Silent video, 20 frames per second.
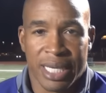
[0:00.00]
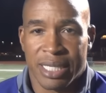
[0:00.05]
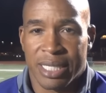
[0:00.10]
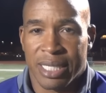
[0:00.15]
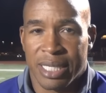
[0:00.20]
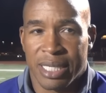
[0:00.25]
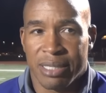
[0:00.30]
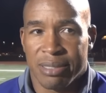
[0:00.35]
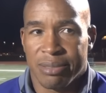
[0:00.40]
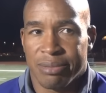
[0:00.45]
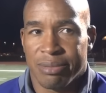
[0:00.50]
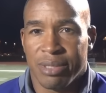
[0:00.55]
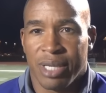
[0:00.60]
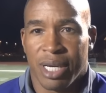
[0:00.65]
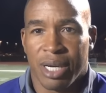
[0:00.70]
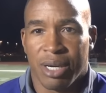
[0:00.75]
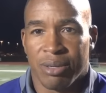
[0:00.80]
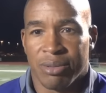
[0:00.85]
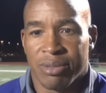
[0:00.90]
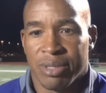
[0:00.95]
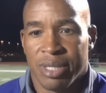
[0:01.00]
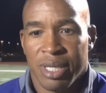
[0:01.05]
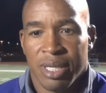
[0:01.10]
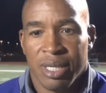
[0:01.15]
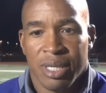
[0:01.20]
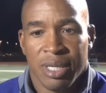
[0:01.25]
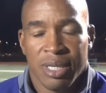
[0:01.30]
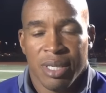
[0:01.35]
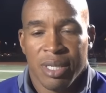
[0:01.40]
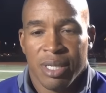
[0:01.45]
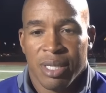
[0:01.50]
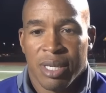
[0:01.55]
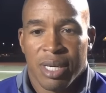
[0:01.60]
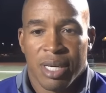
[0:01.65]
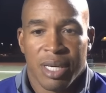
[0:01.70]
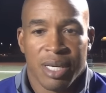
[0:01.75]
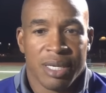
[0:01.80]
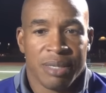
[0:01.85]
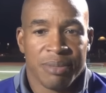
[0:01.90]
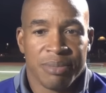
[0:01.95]
Doesn't, you know,
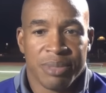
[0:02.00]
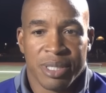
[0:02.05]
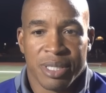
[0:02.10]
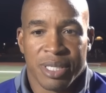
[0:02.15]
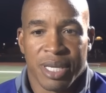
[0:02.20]
um,